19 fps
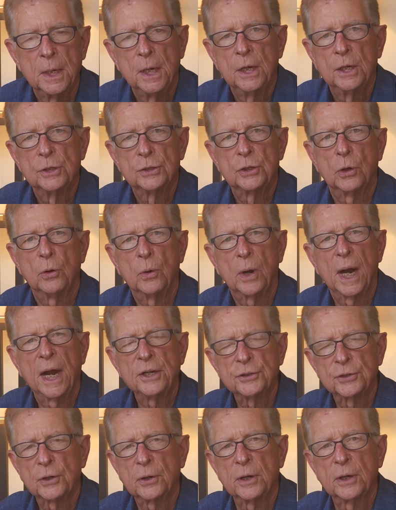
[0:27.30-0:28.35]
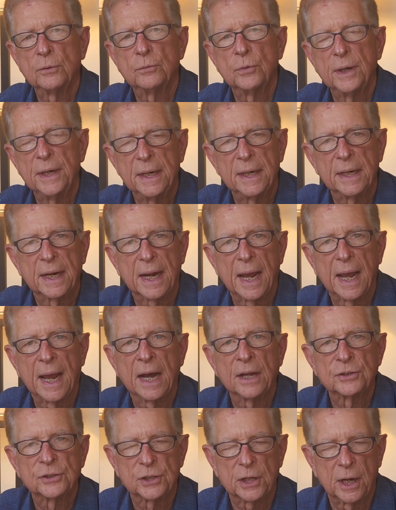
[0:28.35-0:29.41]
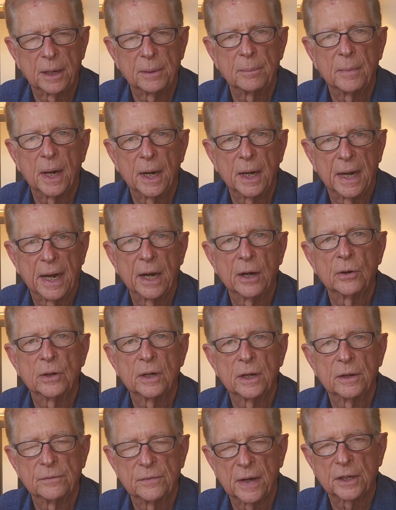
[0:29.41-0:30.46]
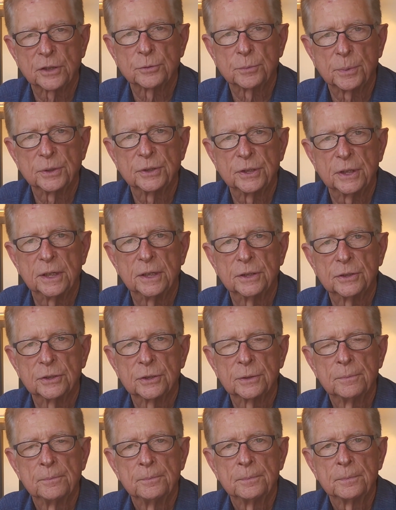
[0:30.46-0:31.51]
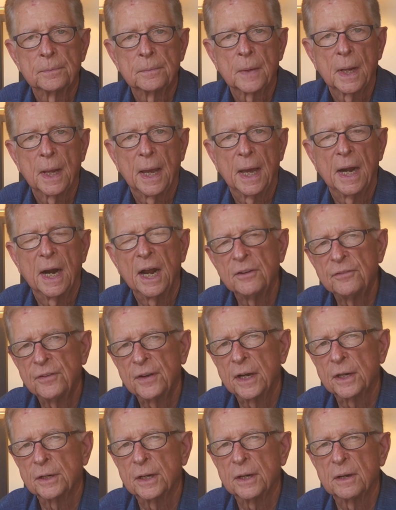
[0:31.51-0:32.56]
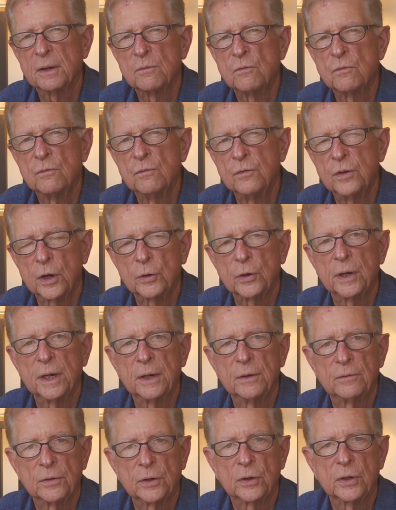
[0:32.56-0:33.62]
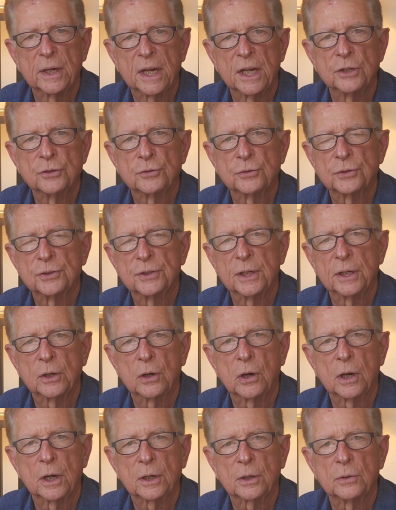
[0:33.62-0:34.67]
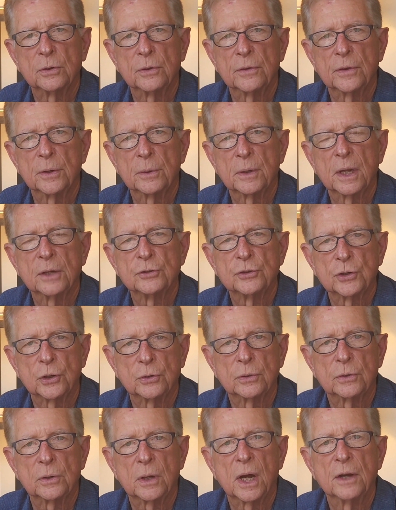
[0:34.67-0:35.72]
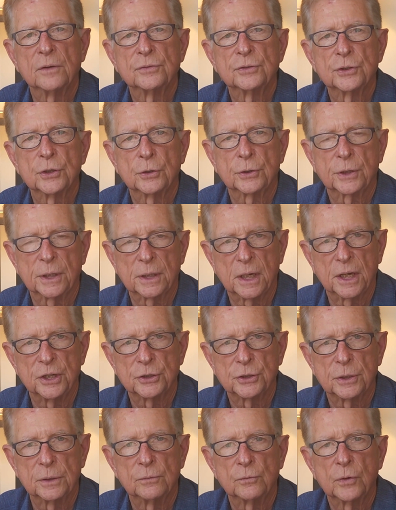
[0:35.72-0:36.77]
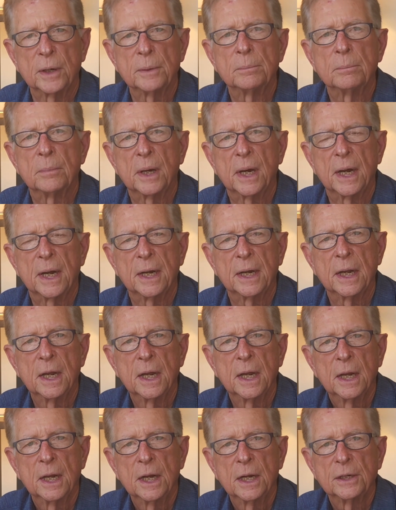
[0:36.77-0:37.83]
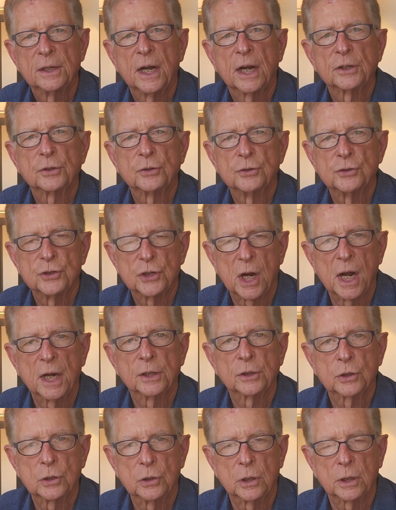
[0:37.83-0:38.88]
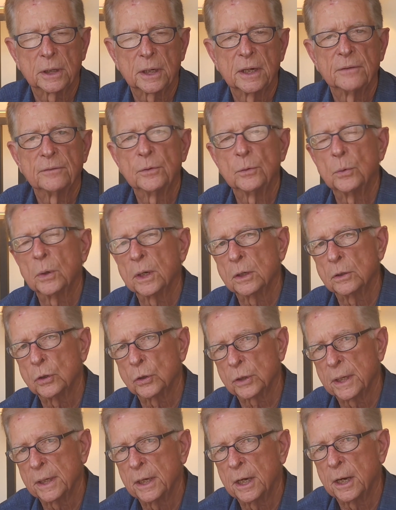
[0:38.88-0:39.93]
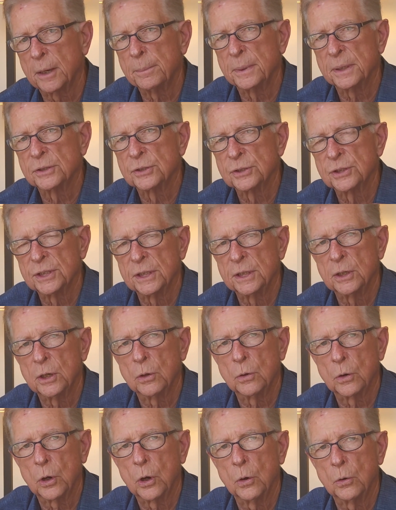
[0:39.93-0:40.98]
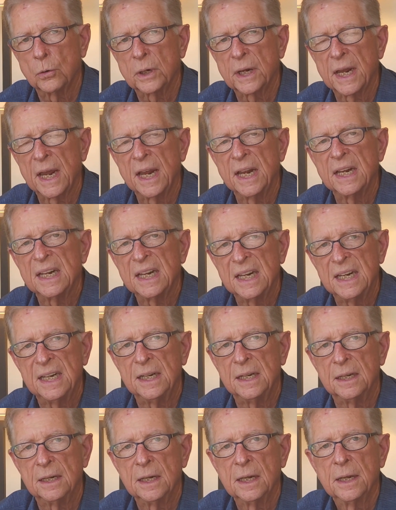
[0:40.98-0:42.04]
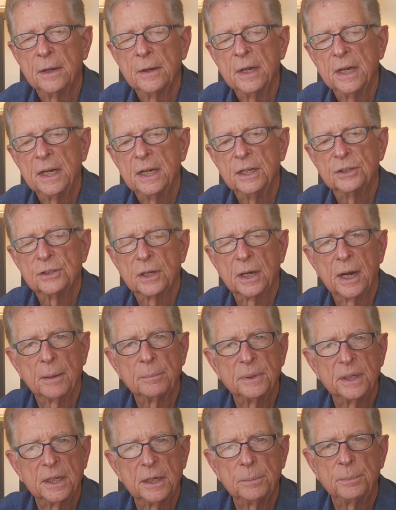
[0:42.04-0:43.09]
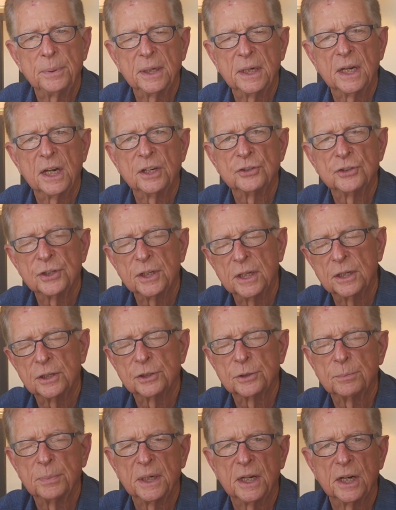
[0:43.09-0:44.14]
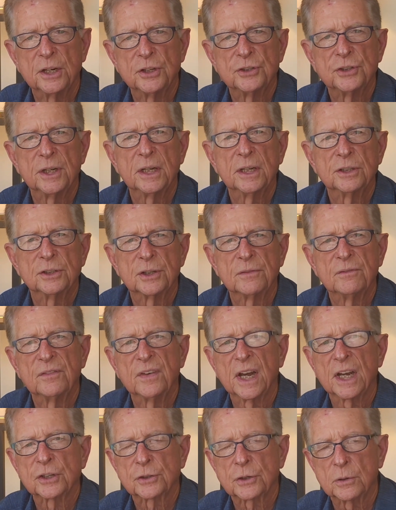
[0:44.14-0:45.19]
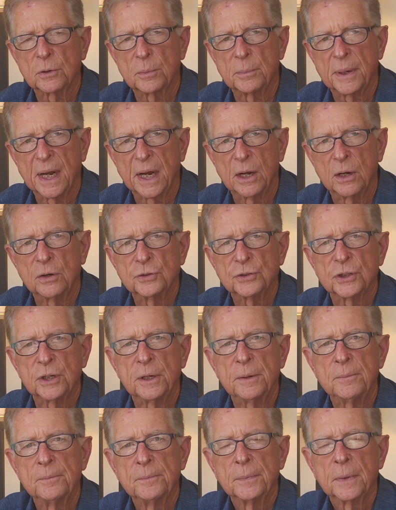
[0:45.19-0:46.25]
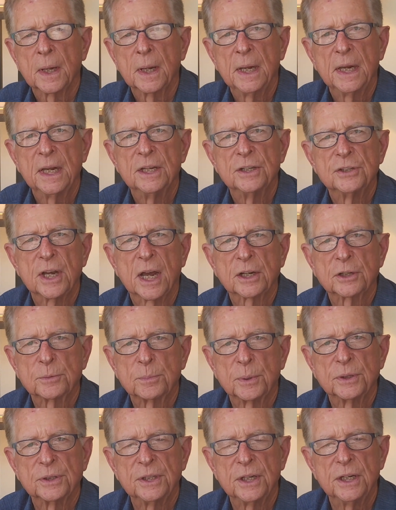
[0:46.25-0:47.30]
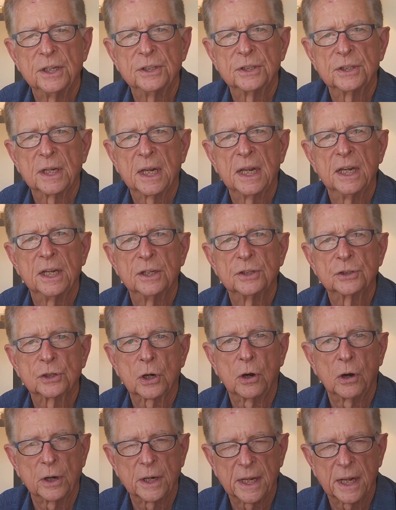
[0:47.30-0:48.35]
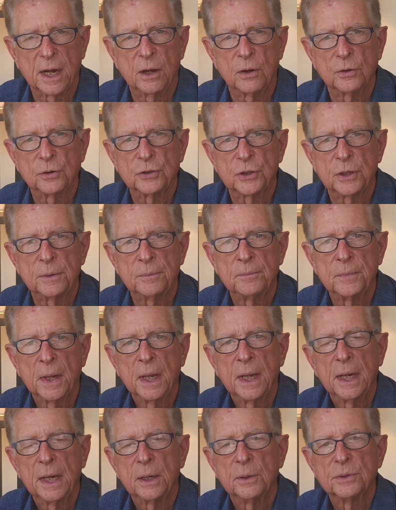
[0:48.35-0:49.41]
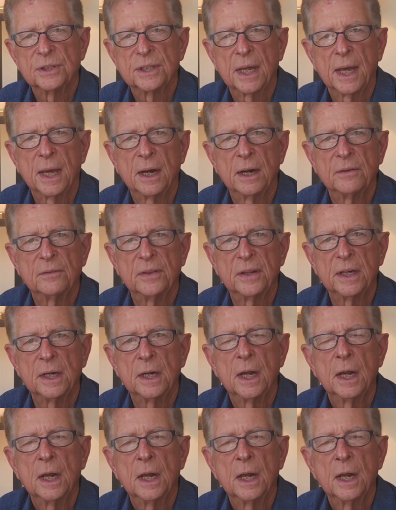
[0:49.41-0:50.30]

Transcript: So I started reading outside my area of expertise, and I found a very, very interesting article in the Journal of Circulation written by Dr. John Cooke. And if you want to look it up, it's Cooke. He's an MD, PhD. His PhD is in vascular biology. His expertise is cardiology. He was the head of the